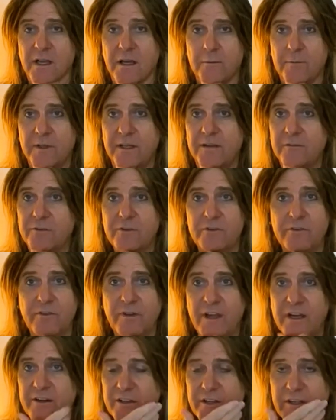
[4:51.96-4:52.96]
I mean, it was
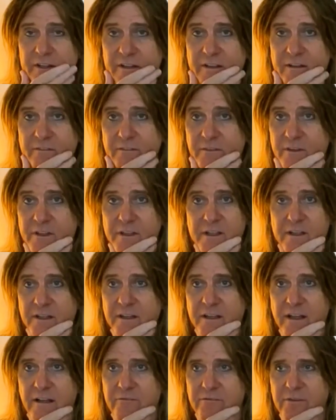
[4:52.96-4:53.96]
very
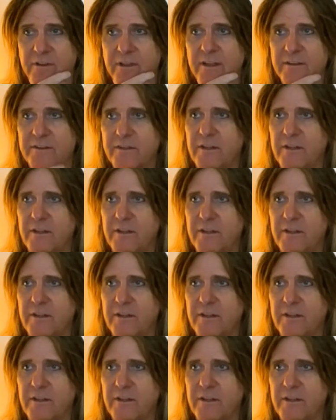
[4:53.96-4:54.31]
effortless.